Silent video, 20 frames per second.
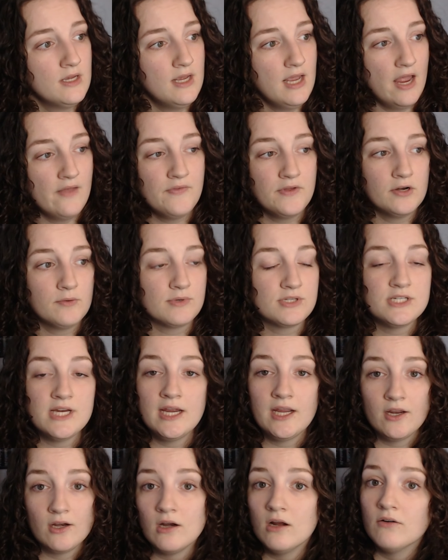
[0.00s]
And then it was
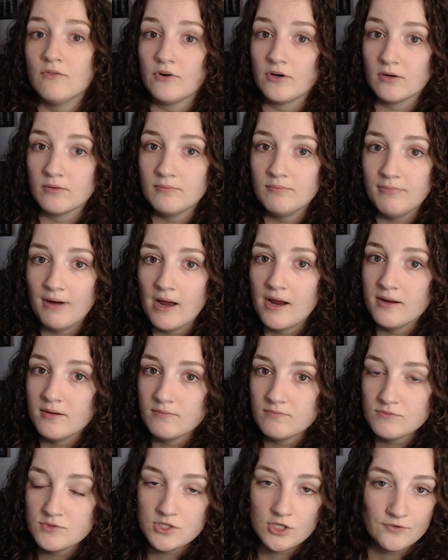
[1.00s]
taken over by
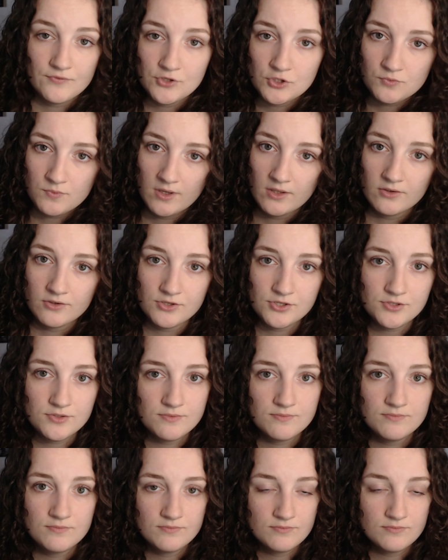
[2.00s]
surface dwellers